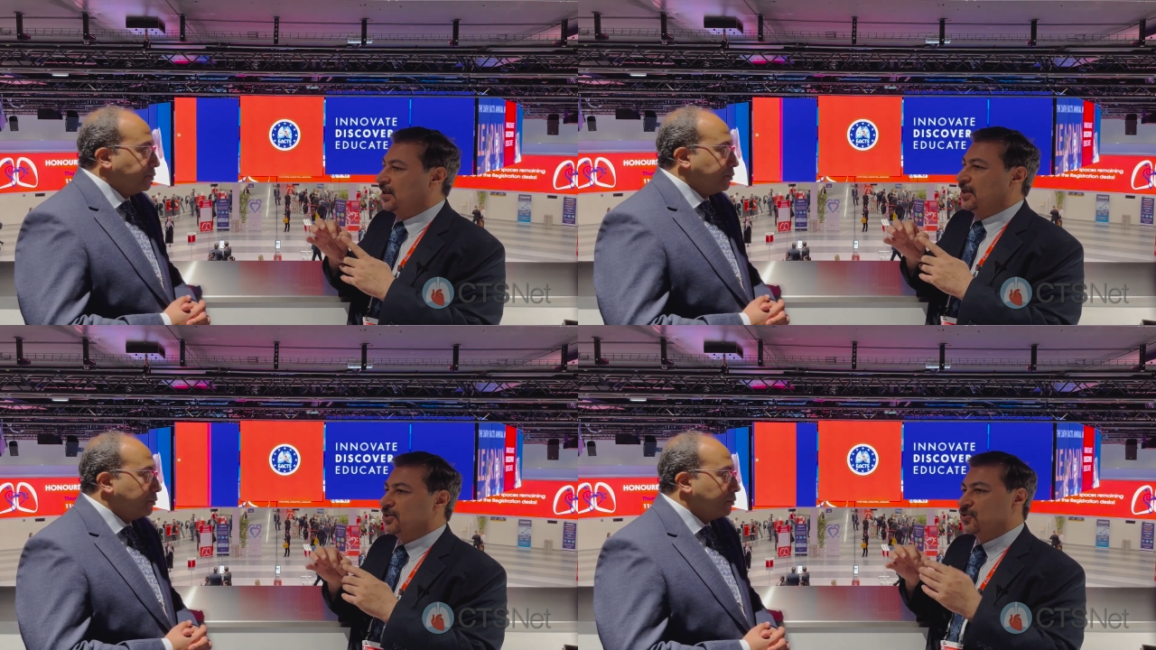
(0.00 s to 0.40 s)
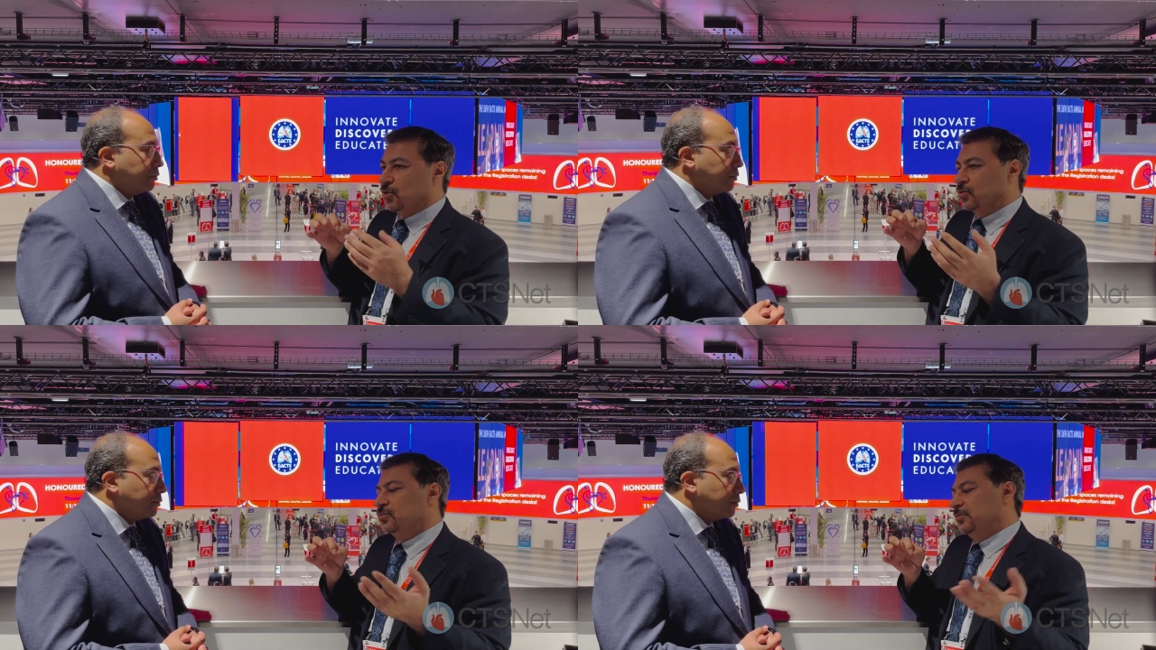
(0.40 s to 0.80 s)

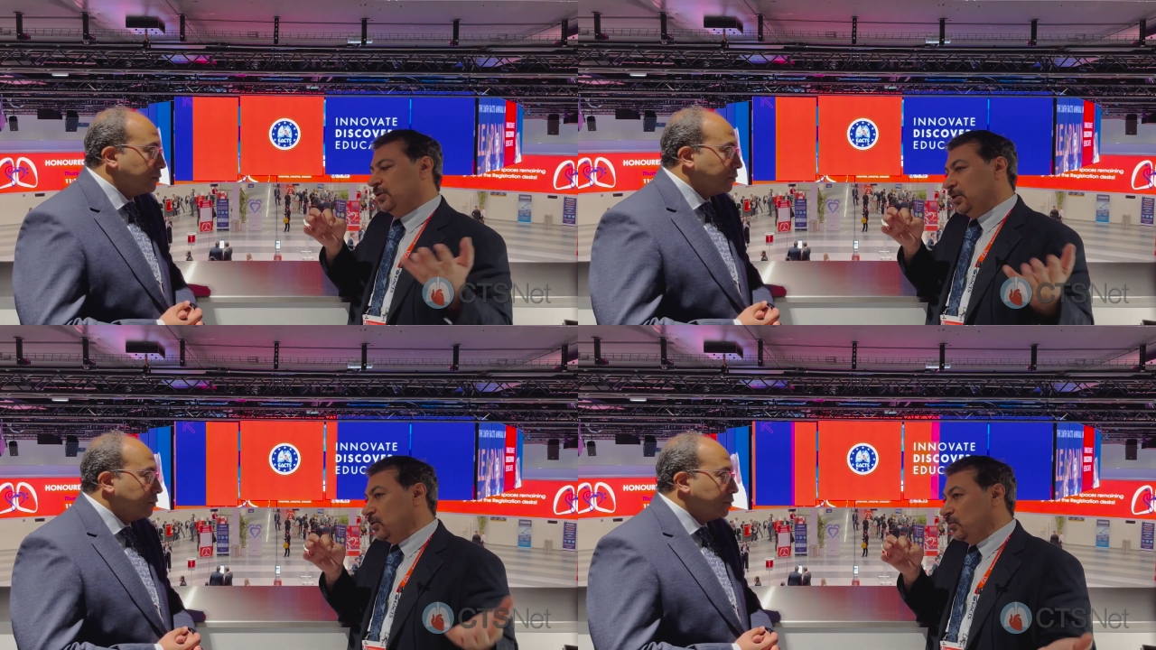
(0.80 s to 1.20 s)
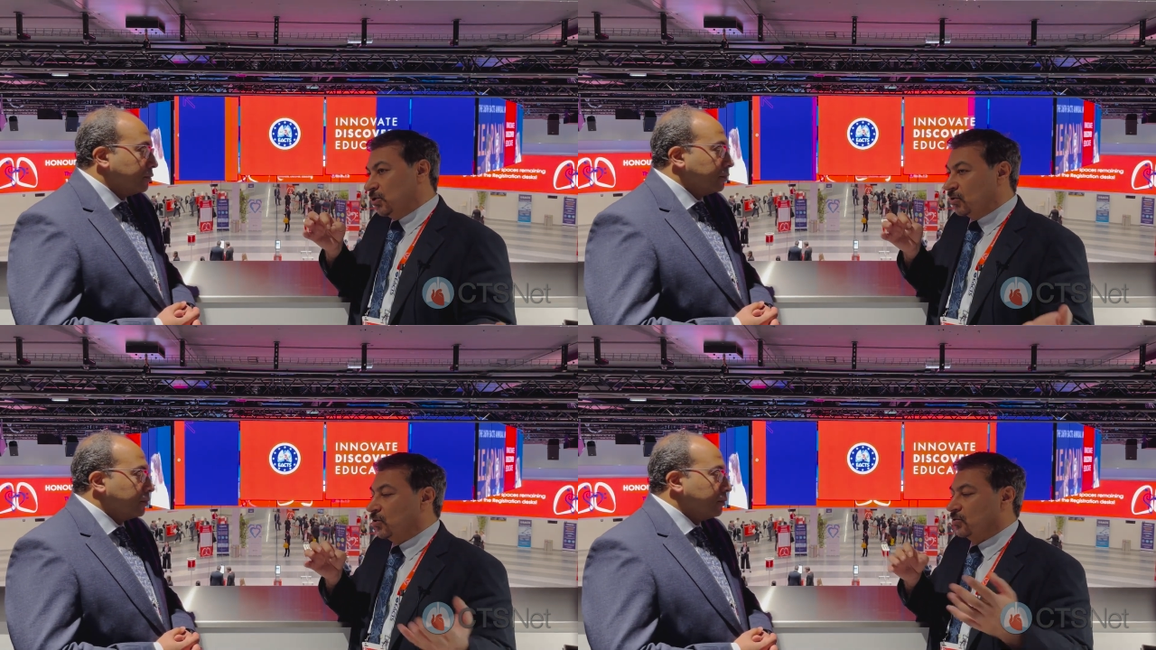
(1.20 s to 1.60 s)
Speaker 1: So we
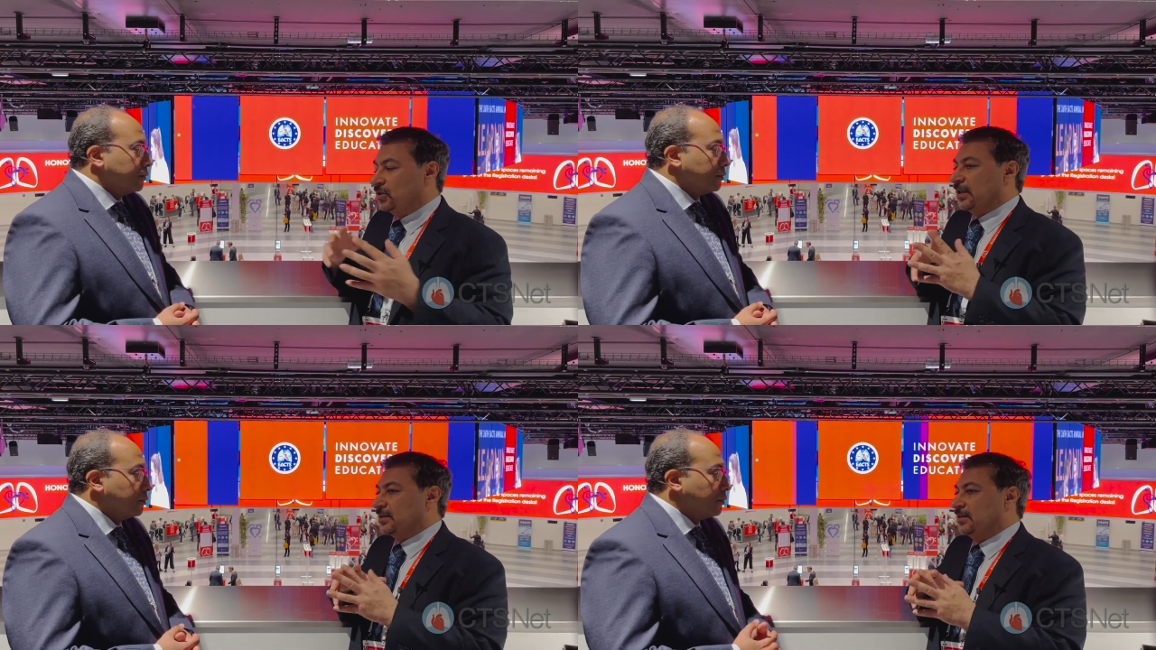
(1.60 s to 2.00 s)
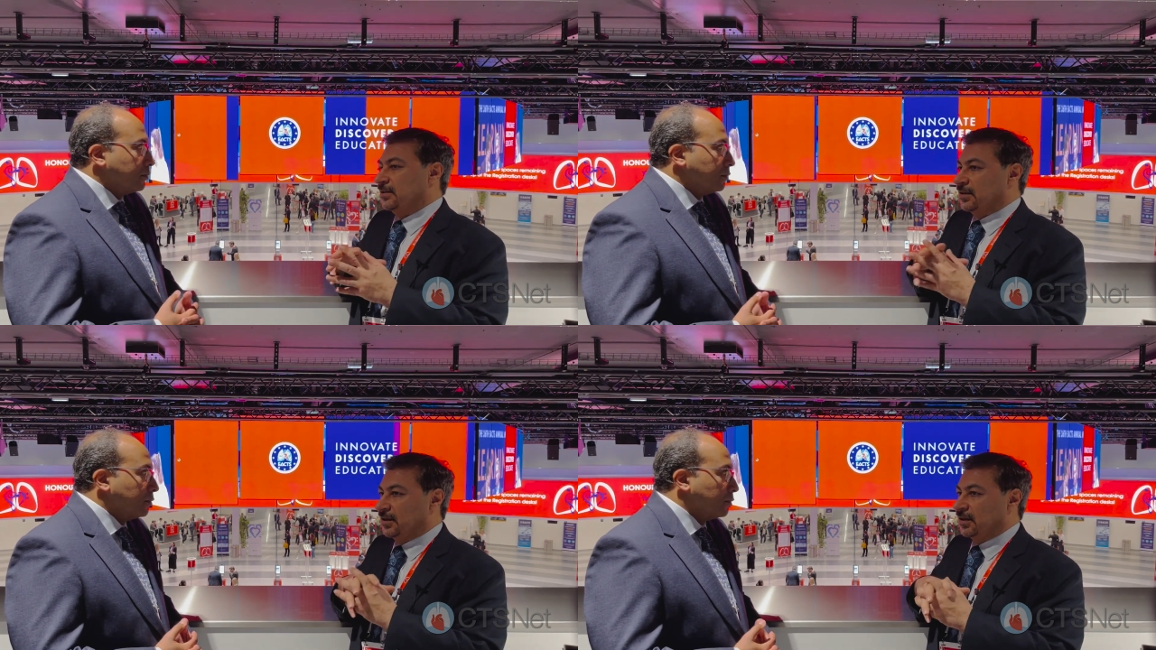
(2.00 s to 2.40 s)
don't know that
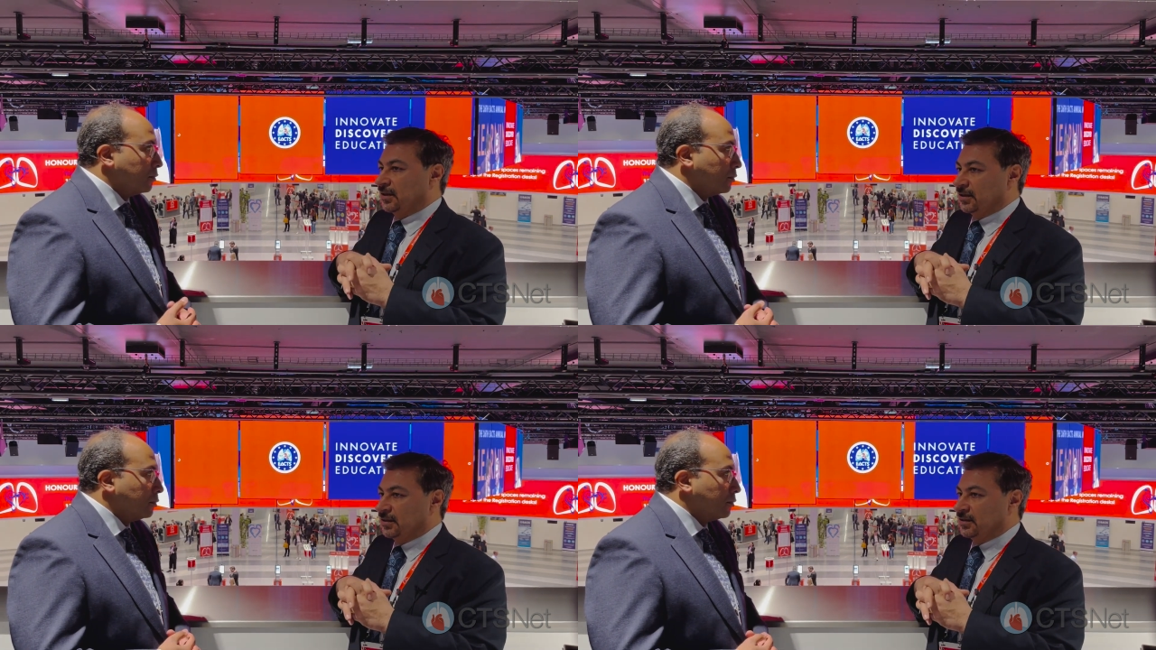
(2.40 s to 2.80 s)
uh,